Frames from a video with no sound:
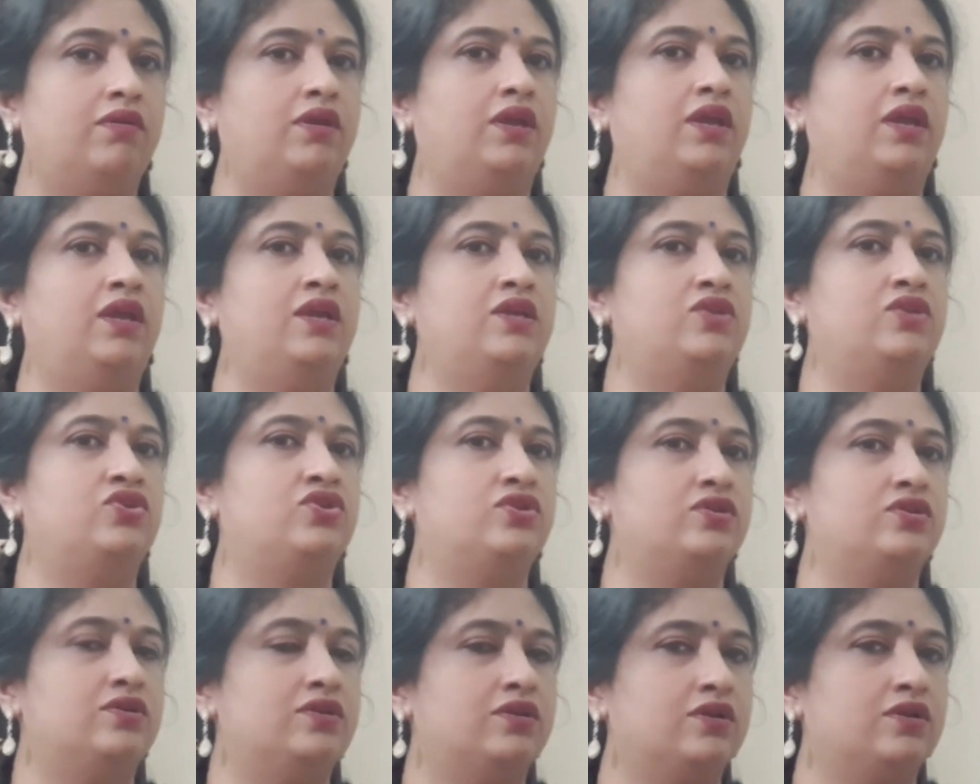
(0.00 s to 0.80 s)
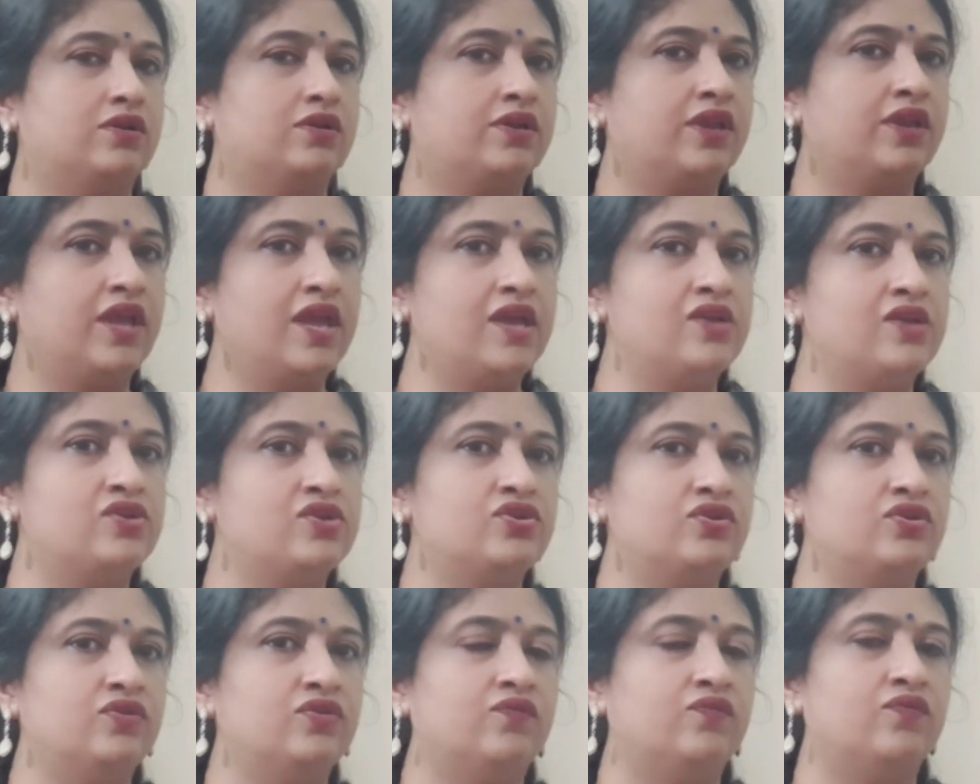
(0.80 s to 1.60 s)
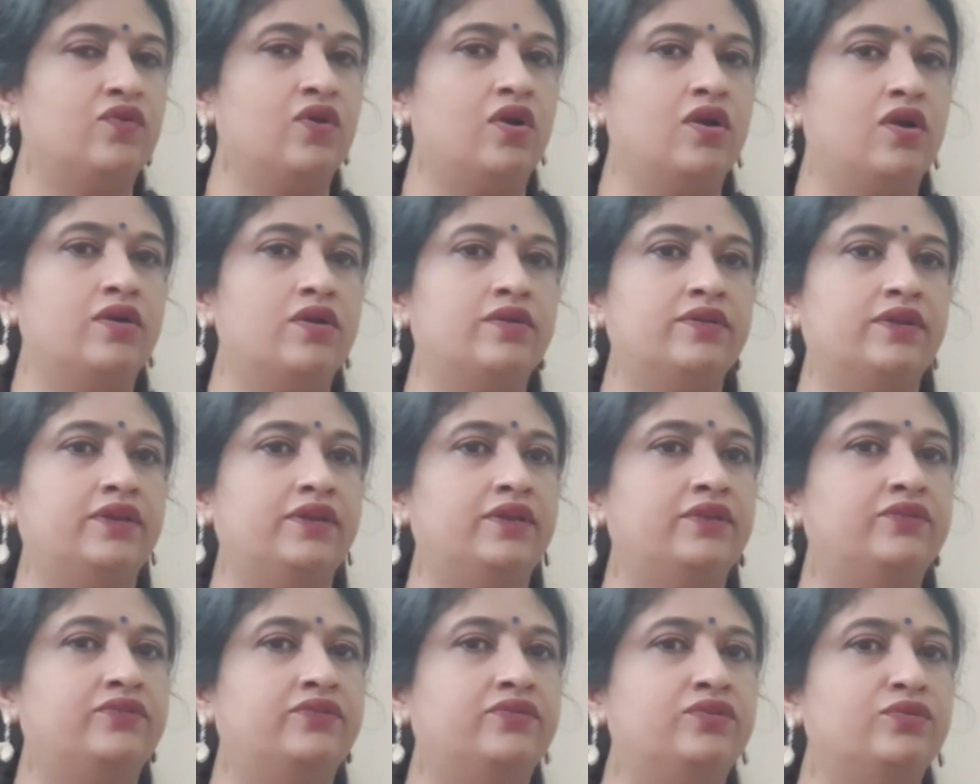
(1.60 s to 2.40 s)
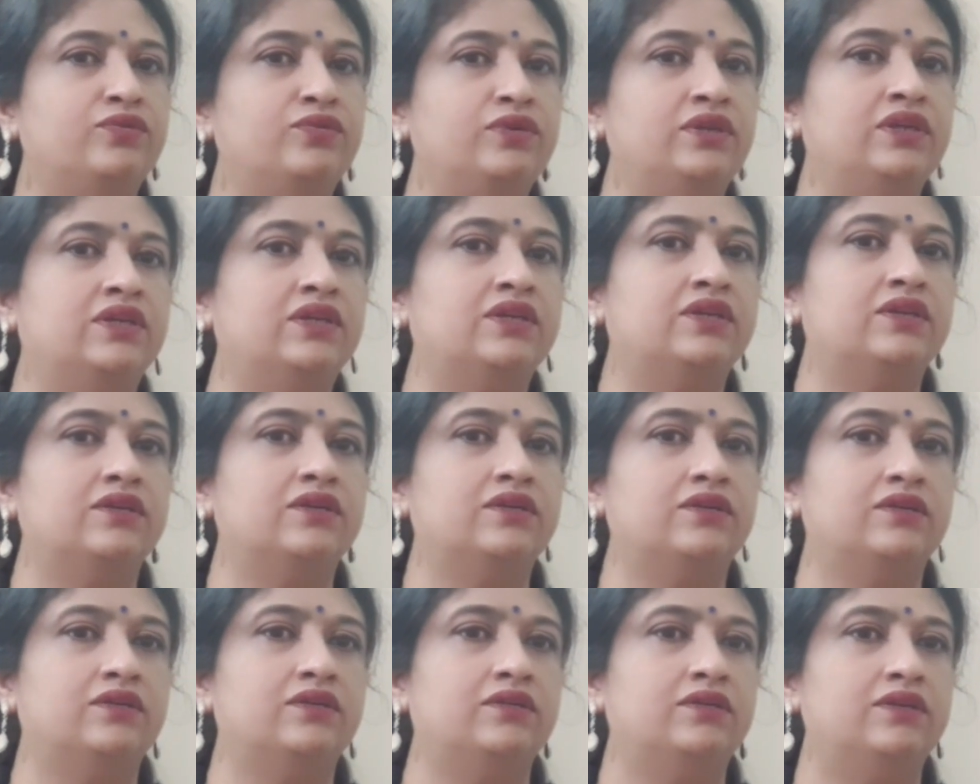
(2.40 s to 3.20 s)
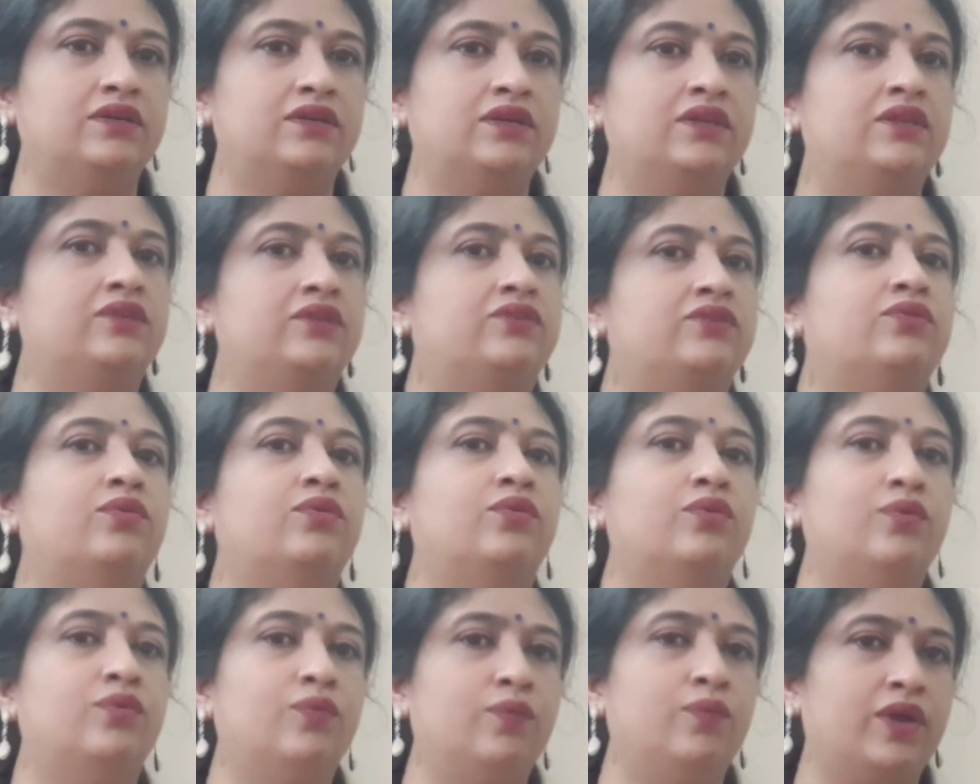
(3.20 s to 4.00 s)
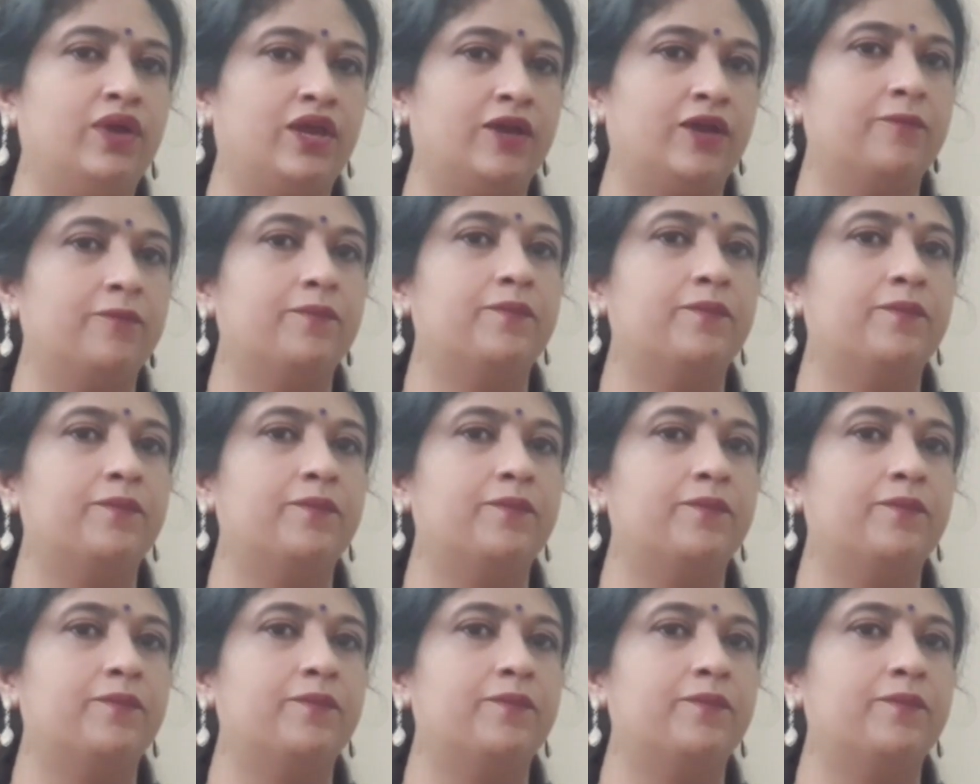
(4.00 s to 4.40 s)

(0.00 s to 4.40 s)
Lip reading: each creation of God is unique in his own way.